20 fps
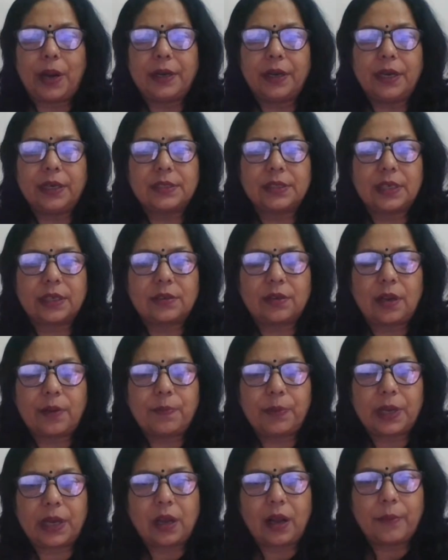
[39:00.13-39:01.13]
panda, et cetera
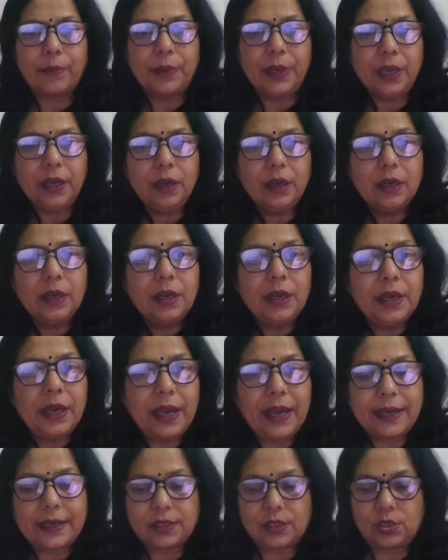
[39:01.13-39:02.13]
are becoming
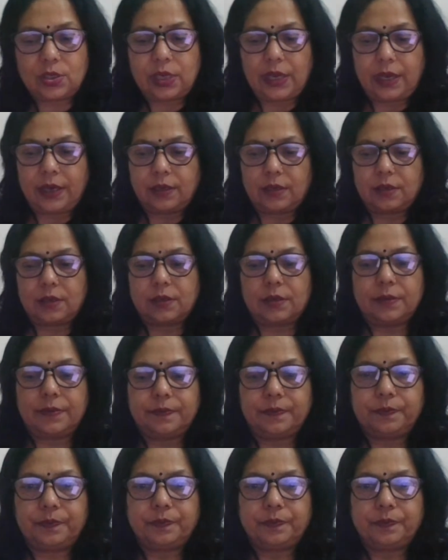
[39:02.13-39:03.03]
extinct.